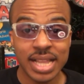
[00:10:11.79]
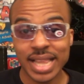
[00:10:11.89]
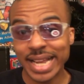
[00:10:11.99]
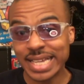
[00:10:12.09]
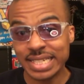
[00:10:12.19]

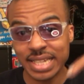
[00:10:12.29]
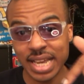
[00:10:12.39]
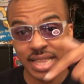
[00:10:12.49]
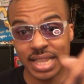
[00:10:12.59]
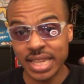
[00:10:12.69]
Like I
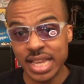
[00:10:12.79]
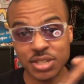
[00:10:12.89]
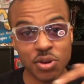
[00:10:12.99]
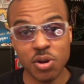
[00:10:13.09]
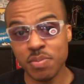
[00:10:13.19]
said, the links
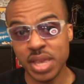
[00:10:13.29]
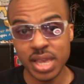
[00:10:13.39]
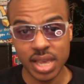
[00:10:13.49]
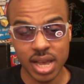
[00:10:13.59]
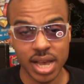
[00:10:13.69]
are going to
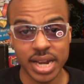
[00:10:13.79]
be uh,